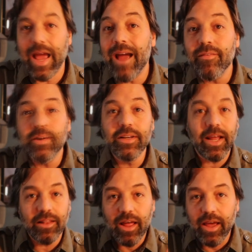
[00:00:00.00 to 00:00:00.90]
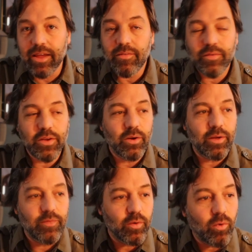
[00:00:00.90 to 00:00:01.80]
everyday life, you know,
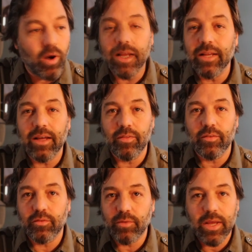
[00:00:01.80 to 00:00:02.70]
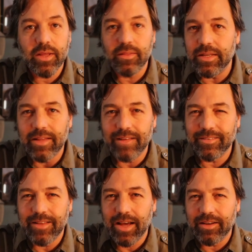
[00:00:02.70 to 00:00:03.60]
if you're walking down the street, then
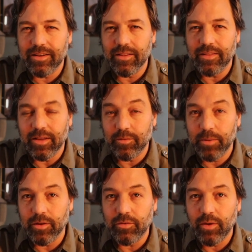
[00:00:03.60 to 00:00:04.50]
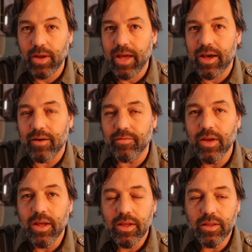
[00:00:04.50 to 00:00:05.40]
that's not the experience you have.
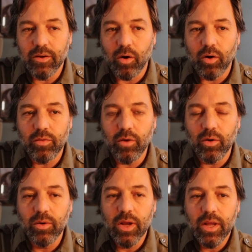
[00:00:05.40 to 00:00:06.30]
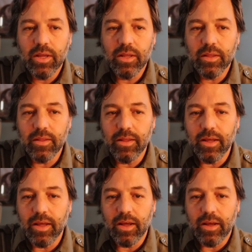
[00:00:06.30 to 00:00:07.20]
You know, although,
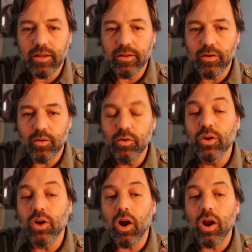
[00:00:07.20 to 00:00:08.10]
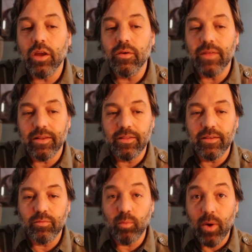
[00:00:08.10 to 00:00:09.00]
you know, you could argue that
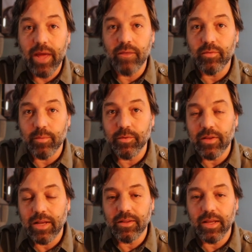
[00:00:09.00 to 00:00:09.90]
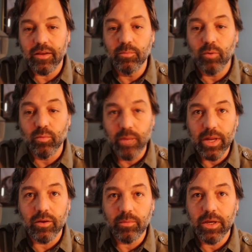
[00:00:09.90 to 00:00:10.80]
this way of representing is more
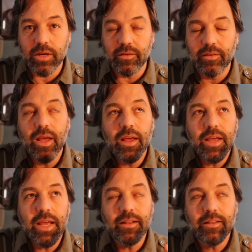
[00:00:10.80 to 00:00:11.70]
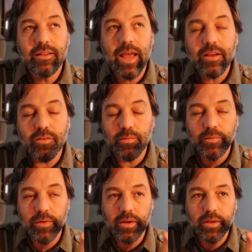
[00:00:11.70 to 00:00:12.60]
real because it
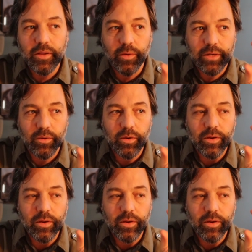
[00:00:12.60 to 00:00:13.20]
takes, you know, it